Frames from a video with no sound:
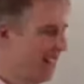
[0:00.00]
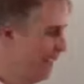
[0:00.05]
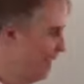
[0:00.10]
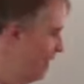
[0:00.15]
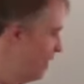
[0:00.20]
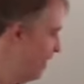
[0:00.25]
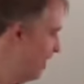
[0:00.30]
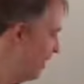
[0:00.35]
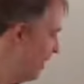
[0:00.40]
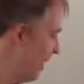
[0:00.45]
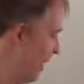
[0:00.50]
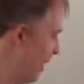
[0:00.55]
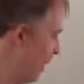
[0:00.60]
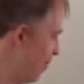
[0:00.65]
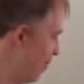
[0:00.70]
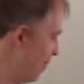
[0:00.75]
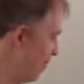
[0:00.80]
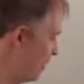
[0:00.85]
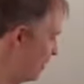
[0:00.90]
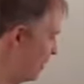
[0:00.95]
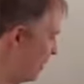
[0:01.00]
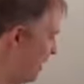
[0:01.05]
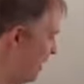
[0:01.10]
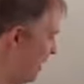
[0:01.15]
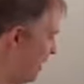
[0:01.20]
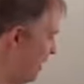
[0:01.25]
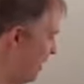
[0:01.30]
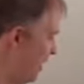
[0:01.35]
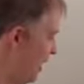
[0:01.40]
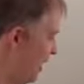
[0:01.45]
That happens.
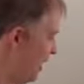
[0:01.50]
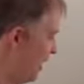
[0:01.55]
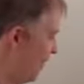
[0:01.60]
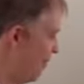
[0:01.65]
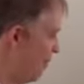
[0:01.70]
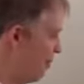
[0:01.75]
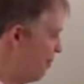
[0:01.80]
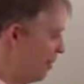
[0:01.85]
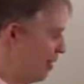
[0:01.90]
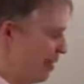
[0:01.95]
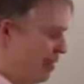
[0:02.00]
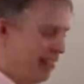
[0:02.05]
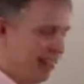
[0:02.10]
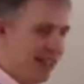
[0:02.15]
And